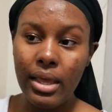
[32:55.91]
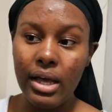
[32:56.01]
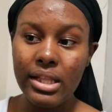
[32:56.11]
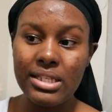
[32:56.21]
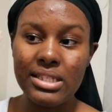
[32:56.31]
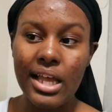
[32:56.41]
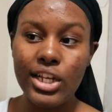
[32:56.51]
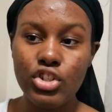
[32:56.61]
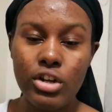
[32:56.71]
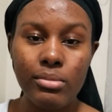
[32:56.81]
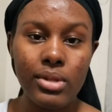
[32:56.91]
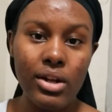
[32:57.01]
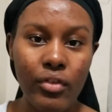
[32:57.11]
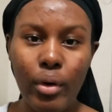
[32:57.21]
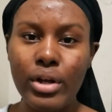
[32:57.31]
unless it's like shrimp, then
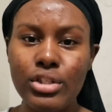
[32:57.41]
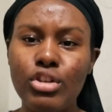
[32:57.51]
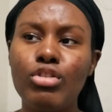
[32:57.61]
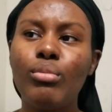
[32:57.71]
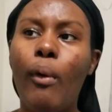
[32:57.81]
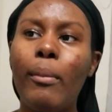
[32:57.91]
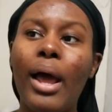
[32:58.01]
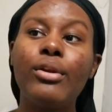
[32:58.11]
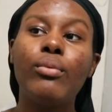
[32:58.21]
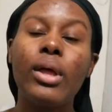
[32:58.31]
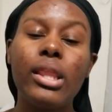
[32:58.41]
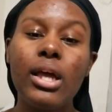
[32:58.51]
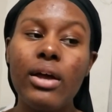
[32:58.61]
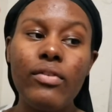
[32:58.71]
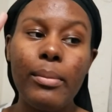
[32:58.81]
of course you do more, but I do one
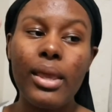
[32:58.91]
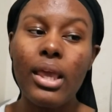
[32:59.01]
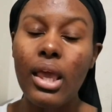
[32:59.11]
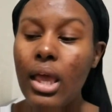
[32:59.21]
thing of the meat.